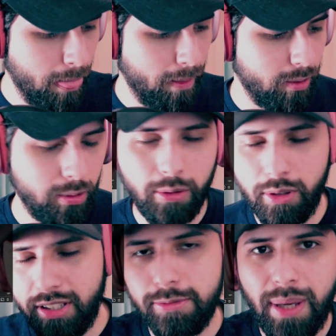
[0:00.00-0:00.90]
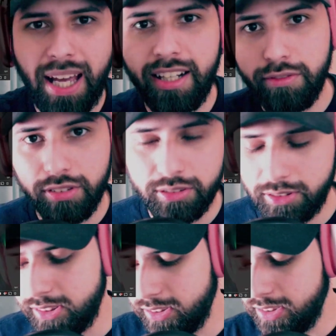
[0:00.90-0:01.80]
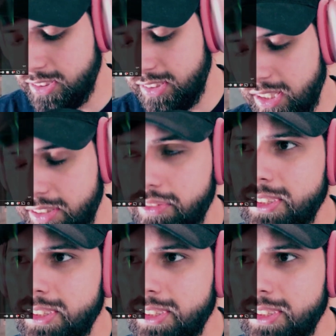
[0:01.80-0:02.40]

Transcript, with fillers: Or, or these bad influences in his life.